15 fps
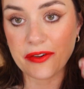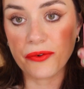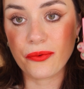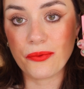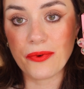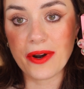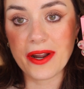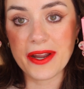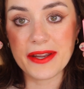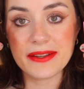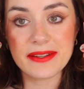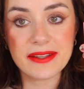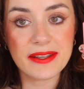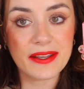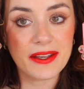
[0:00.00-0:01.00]
They're right
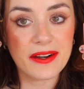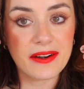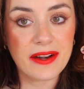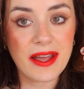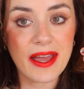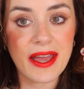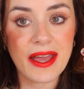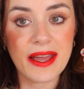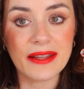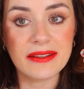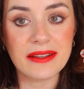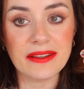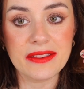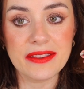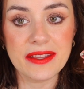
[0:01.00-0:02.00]
here,
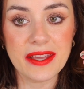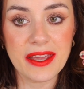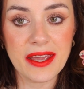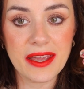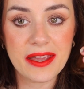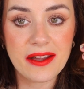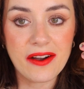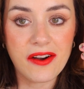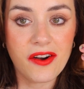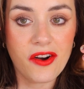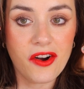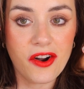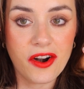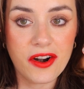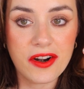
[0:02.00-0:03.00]
and they
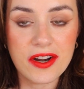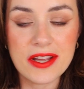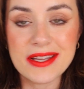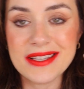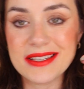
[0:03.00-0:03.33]
are